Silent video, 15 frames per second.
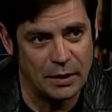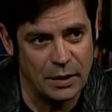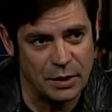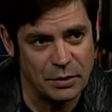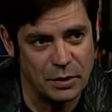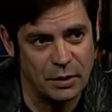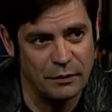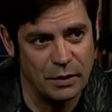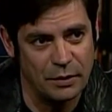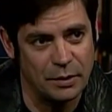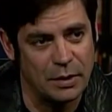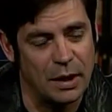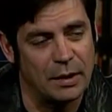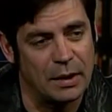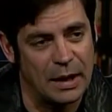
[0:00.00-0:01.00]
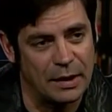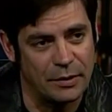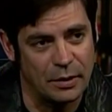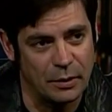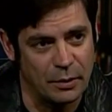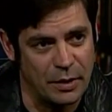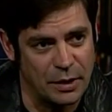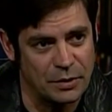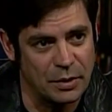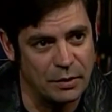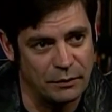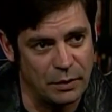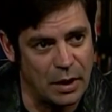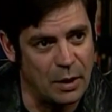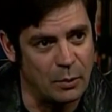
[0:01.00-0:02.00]
they should have either done nothing or they should
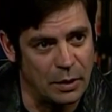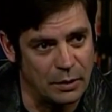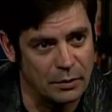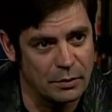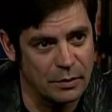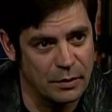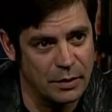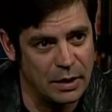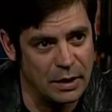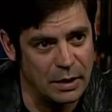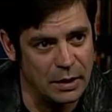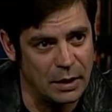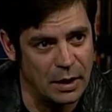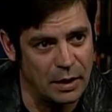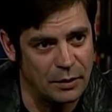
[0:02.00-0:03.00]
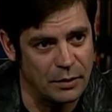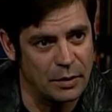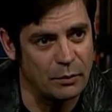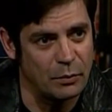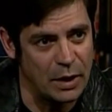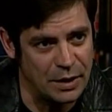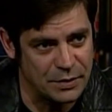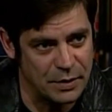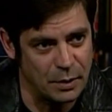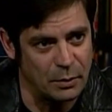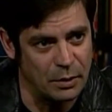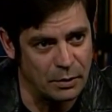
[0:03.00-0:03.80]
have lowered the rates they were.